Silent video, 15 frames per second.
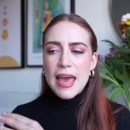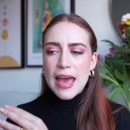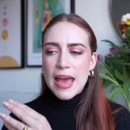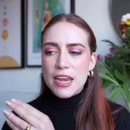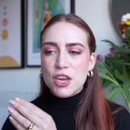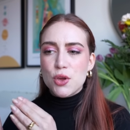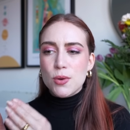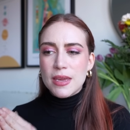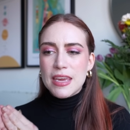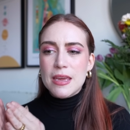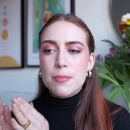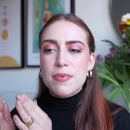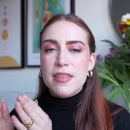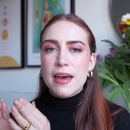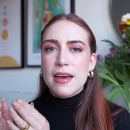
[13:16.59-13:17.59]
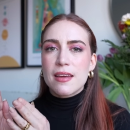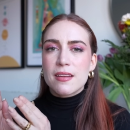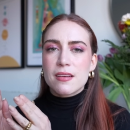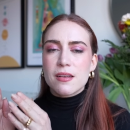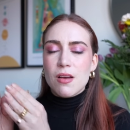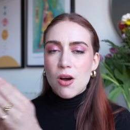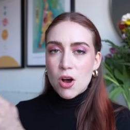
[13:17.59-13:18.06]
and you keep that
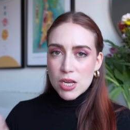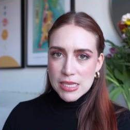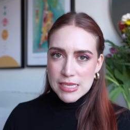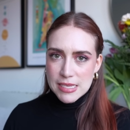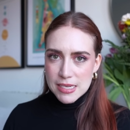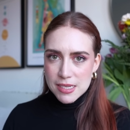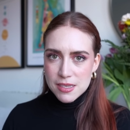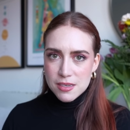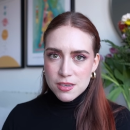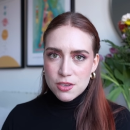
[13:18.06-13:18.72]
constant,